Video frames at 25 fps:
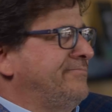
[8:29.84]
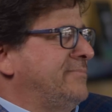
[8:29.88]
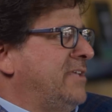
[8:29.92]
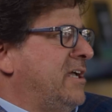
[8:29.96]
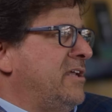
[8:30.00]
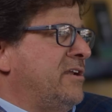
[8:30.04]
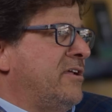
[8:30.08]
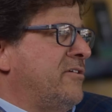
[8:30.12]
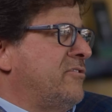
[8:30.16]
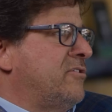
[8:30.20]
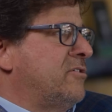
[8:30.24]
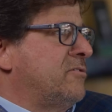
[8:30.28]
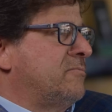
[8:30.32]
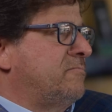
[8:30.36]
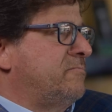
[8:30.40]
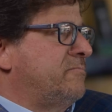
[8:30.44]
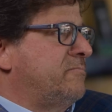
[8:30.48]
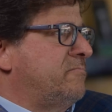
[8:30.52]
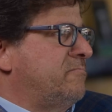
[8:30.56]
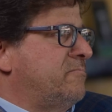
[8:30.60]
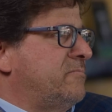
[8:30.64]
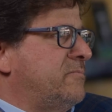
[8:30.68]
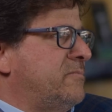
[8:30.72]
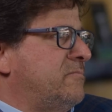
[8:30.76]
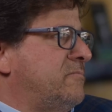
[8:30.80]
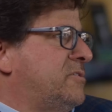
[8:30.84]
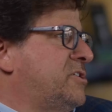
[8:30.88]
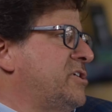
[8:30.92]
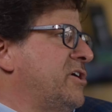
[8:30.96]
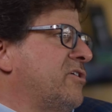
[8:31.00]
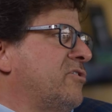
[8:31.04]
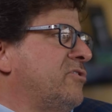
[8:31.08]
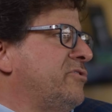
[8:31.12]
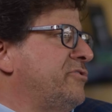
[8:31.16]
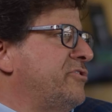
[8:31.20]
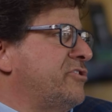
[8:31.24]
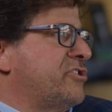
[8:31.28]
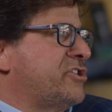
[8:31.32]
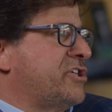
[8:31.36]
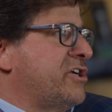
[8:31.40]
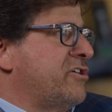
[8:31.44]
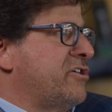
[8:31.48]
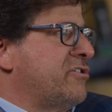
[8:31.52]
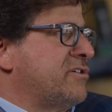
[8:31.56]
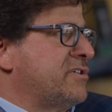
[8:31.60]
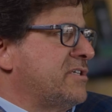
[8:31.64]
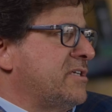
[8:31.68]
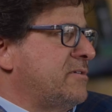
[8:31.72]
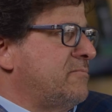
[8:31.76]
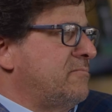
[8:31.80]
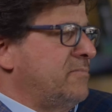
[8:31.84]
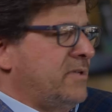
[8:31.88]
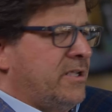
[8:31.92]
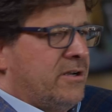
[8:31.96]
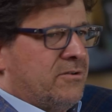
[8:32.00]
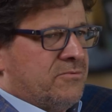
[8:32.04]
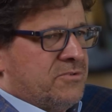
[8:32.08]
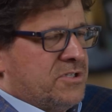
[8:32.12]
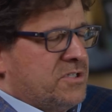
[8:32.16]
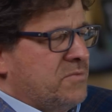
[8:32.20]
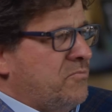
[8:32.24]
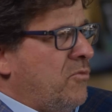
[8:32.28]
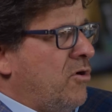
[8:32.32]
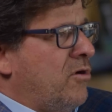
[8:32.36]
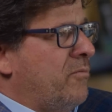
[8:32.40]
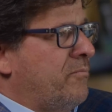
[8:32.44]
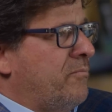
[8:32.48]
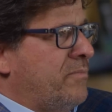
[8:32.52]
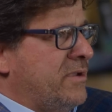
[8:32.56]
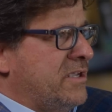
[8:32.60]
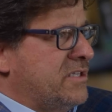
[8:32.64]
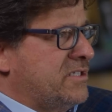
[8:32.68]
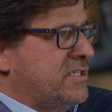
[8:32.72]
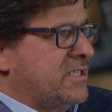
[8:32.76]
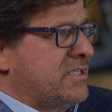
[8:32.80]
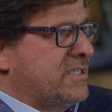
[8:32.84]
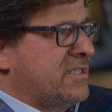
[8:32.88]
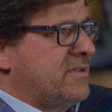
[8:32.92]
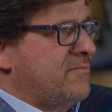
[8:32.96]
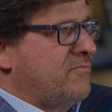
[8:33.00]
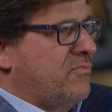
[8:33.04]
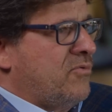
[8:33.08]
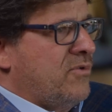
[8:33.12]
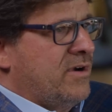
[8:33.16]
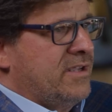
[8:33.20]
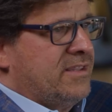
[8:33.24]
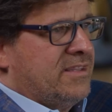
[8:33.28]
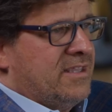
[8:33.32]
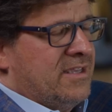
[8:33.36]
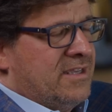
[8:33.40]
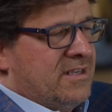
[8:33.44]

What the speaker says: another shareholder shares a, you know, small piece at some point,